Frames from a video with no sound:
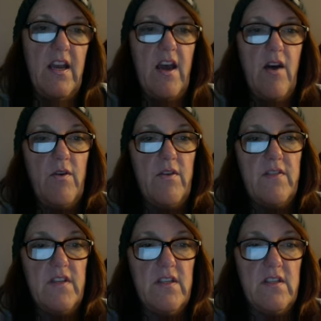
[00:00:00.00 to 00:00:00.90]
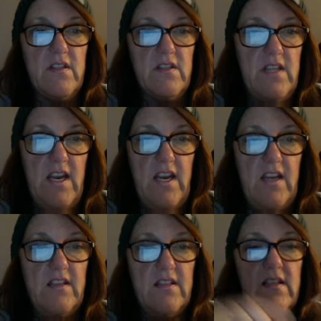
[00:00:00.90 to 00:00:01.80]
out of this tank.
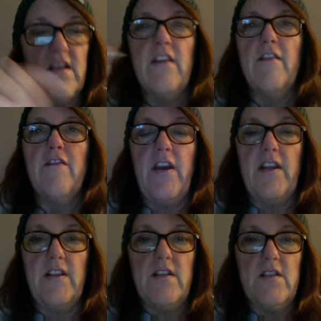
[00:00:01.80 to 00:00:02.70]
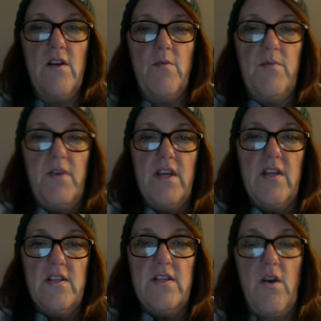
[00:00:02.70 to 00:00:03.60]
Find the slope.
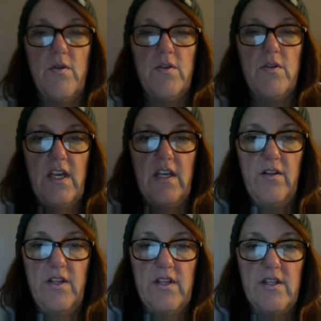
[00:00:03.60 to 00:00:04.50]
So take a look at